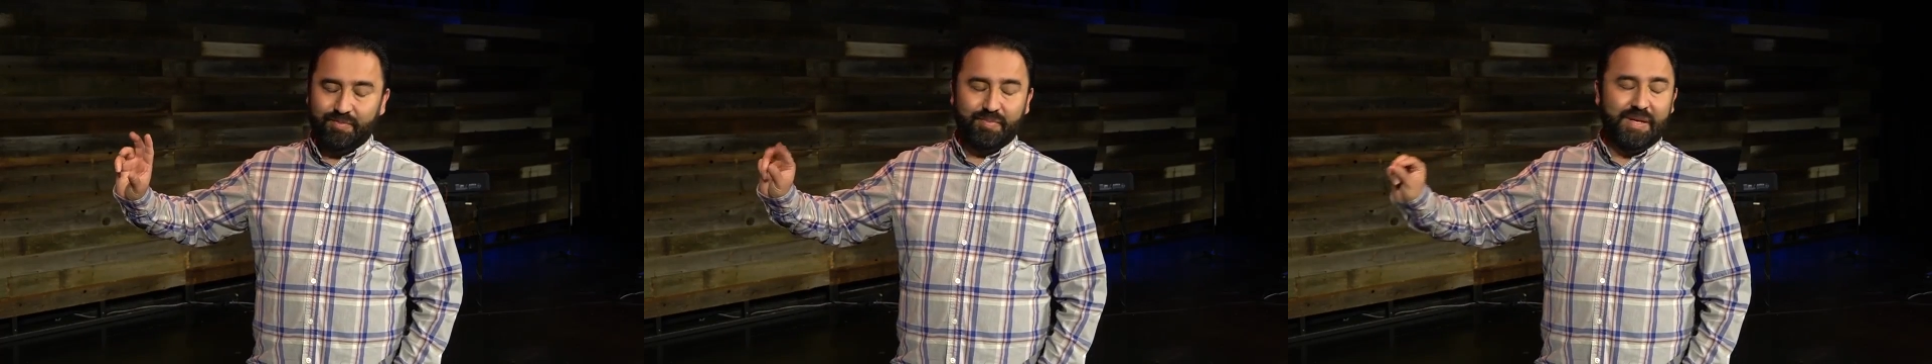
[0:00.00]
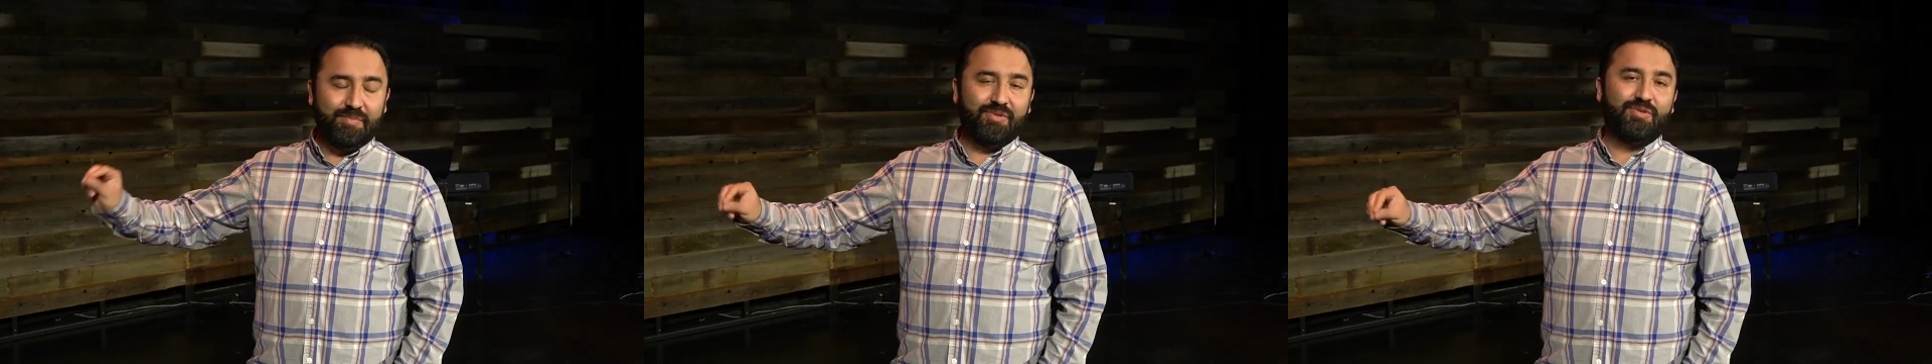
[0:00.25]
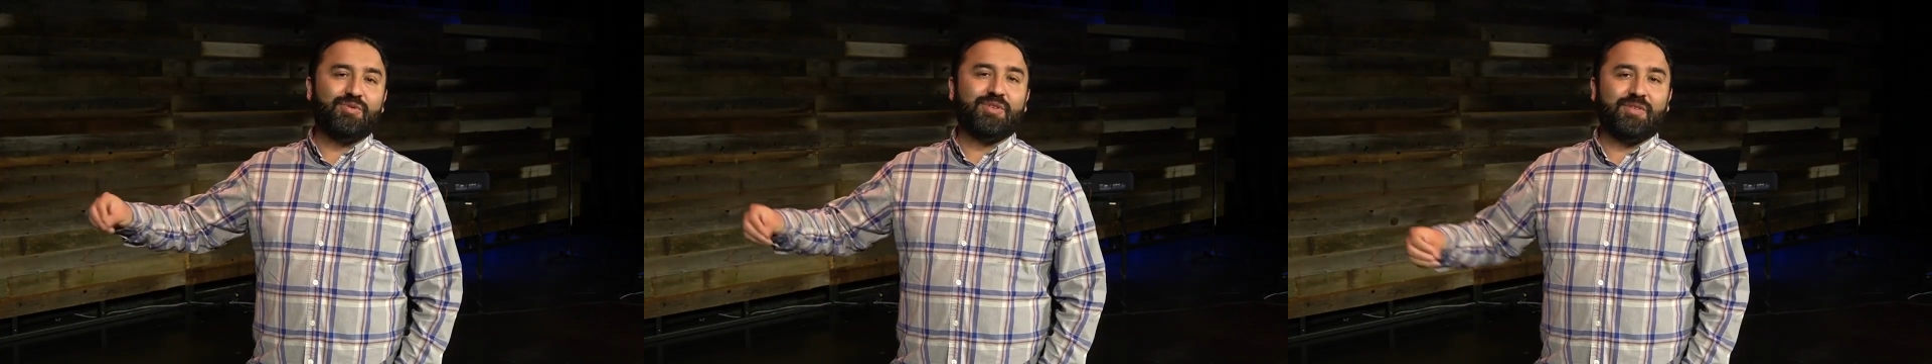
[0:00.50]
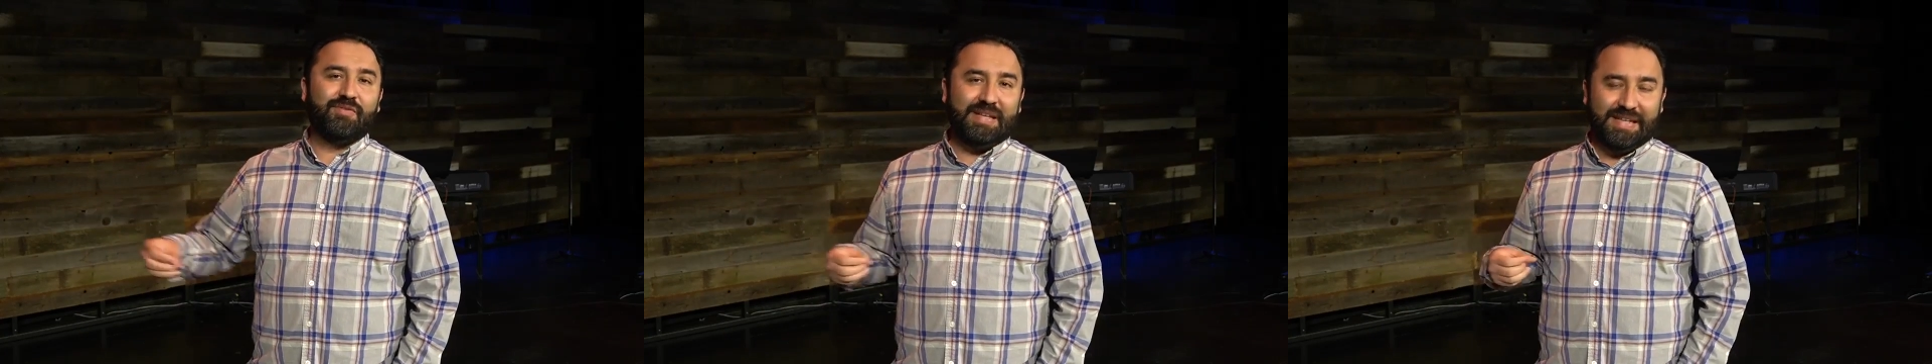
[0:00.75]
people who
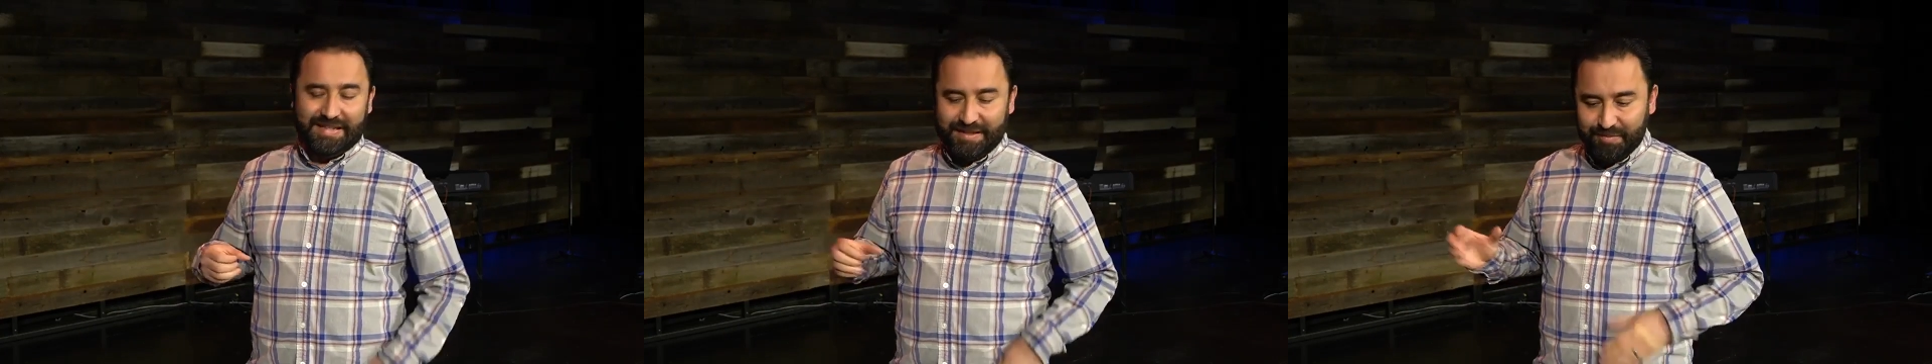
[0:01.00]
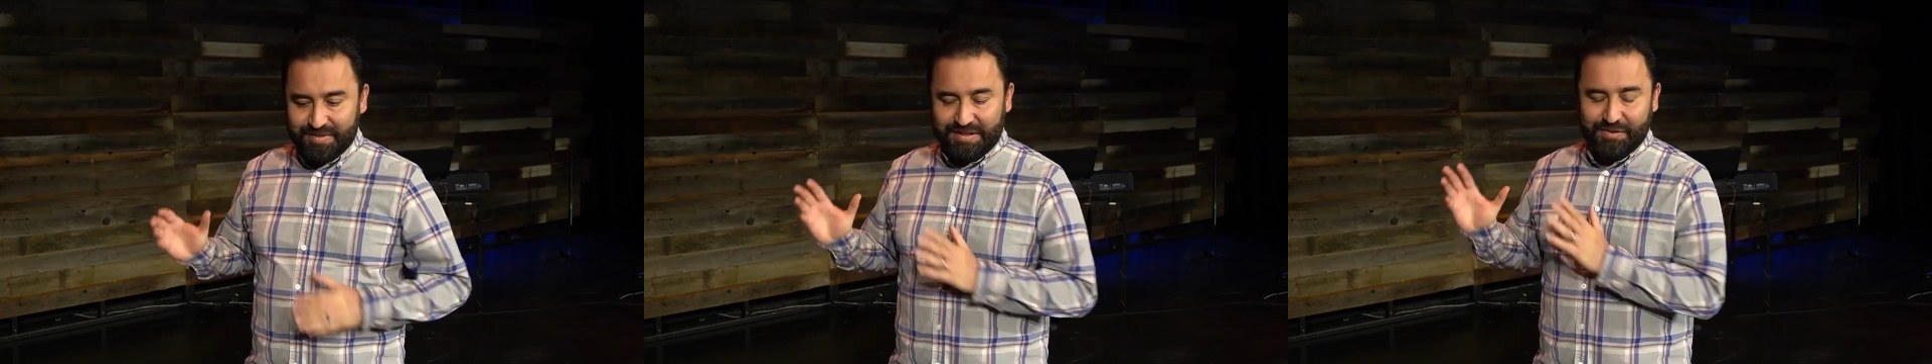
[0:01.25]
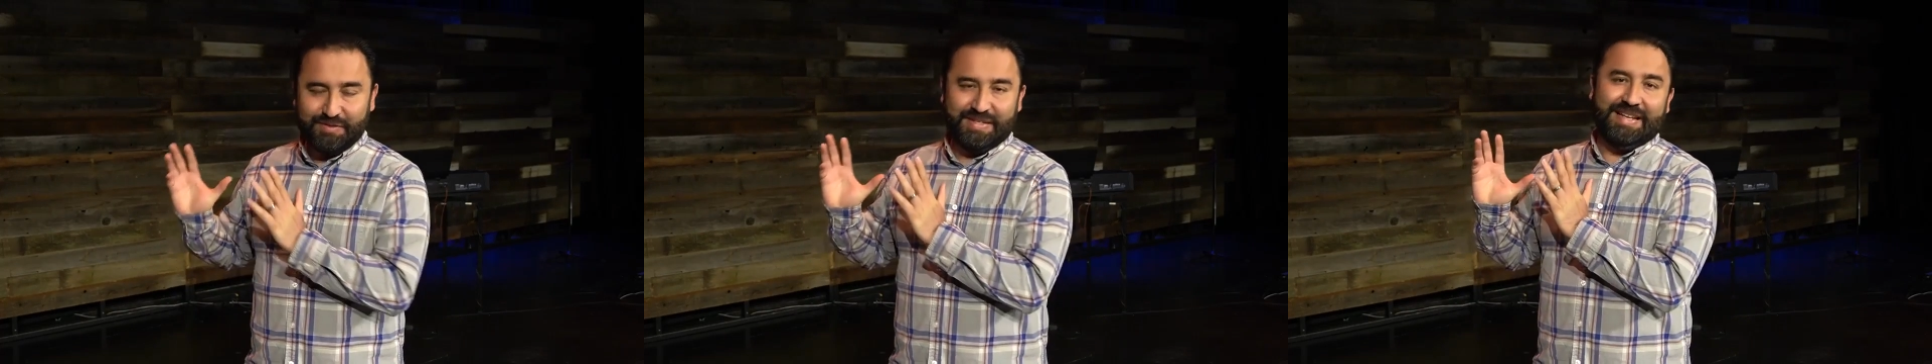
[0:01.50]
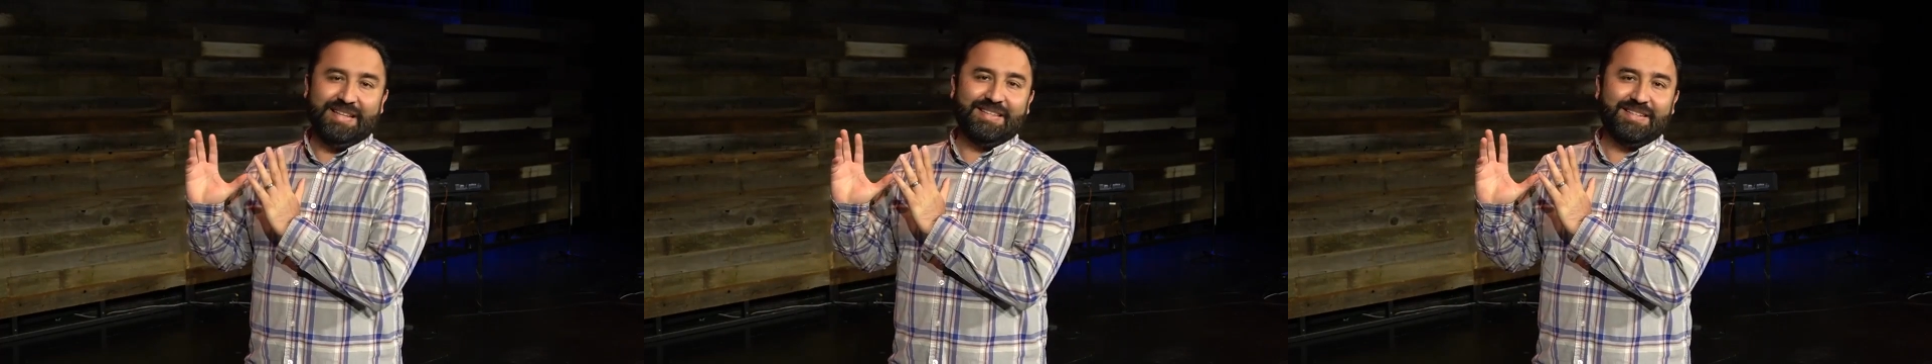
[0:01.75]
were feeding themselves
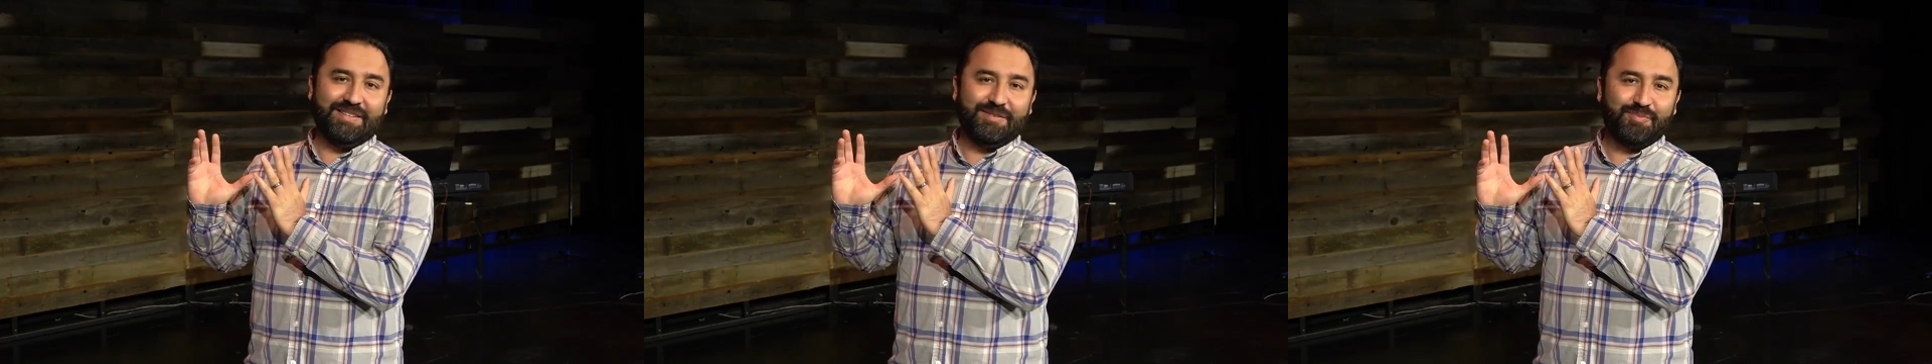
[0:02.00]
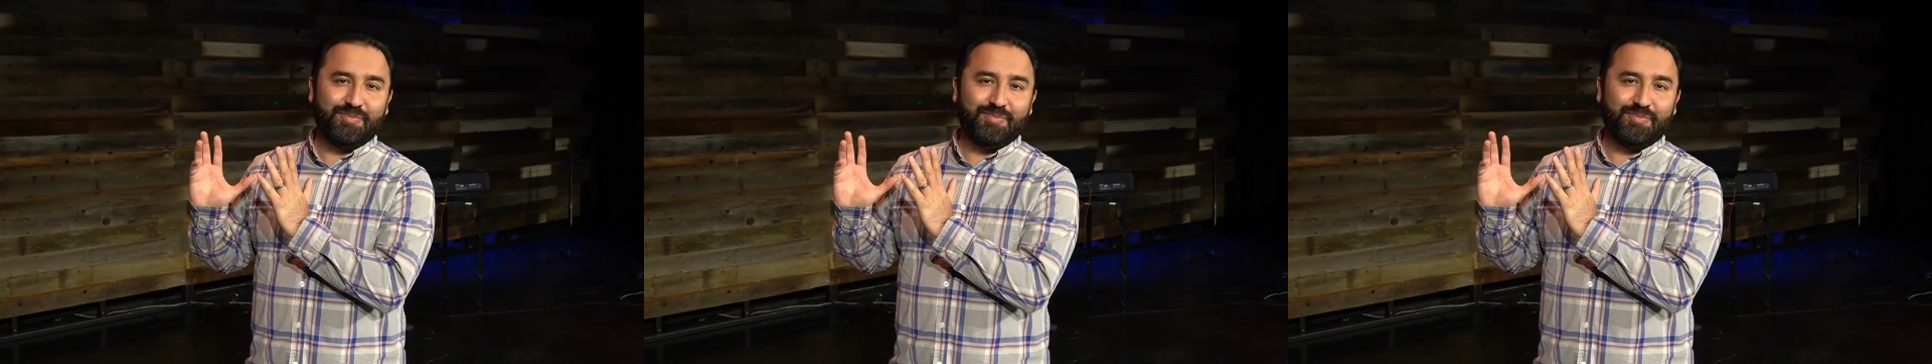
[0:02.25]
at the